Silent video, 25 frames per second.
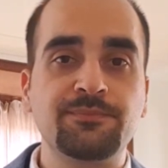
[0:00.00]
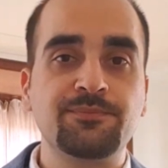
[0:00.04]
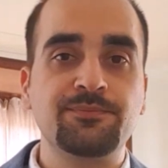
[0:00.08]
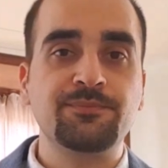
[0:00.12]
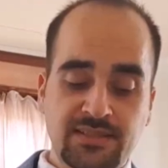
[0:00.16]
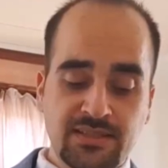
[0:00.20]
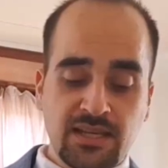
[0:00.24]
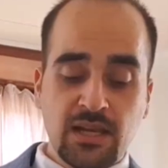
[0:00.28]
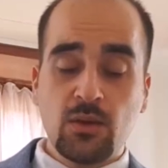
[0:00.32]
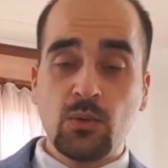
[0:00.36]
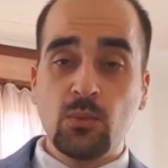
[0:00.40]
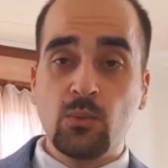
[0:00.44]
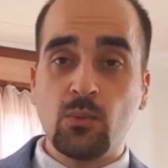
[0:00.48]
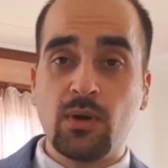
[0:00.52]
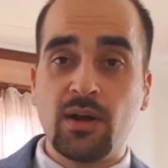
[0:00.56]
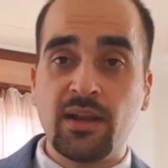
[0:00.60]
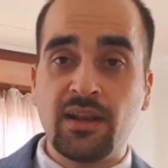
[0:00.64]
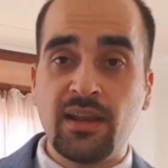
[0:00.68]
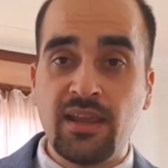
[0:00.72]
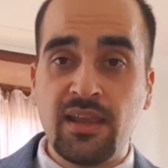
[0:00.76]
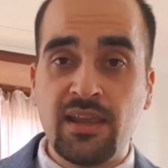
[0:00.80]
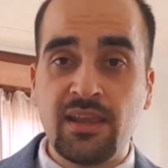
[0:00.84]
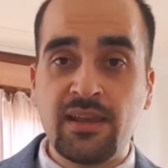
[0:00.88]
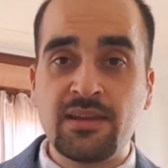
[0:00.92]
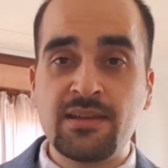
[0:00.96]
The second
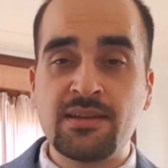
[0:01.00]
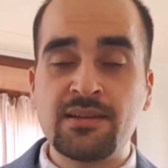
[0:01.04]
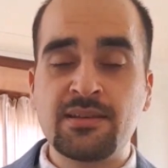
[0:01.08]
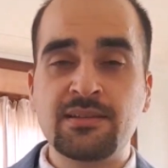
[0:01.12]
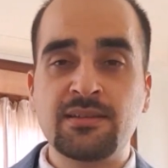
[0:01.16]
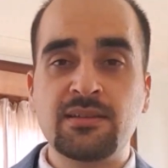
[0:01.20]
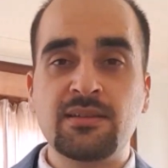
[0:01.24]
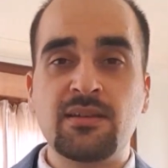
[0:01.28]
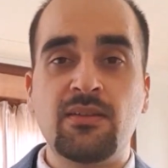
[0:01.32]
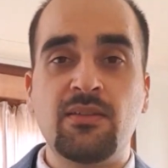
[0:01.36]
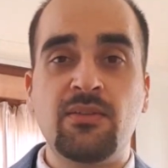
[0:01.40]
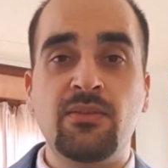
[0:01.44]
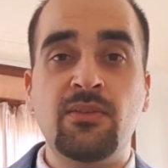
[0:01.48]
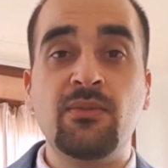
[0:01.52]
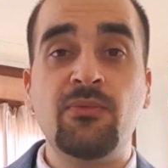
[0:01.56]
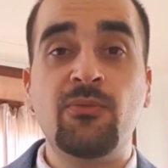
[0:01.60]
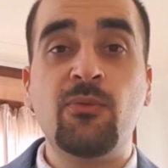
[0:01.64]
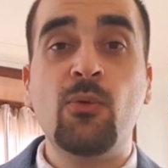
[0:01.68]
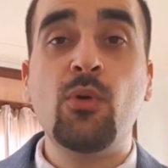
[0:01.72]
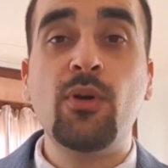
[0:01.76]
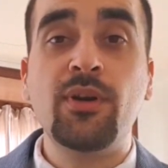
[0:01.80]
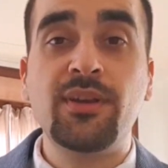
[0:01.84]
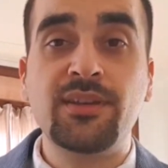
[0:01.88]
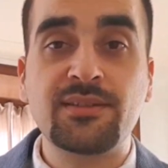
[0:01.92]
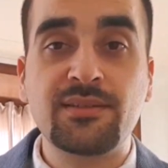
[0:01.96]
one is the
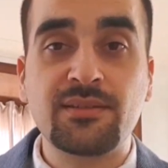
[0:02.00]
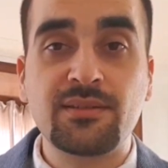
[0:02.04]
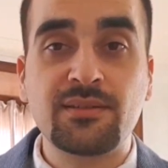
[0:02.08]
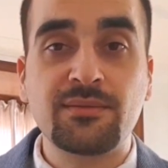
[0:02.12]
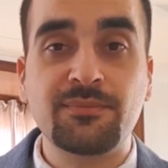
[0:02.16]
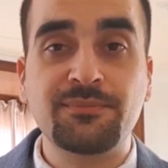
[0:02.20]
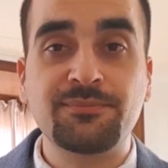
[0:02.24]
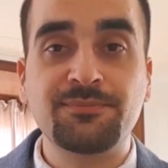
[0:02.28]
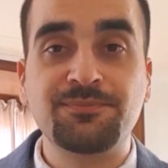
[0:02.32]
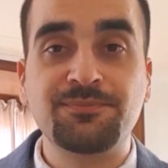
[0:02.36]
voice.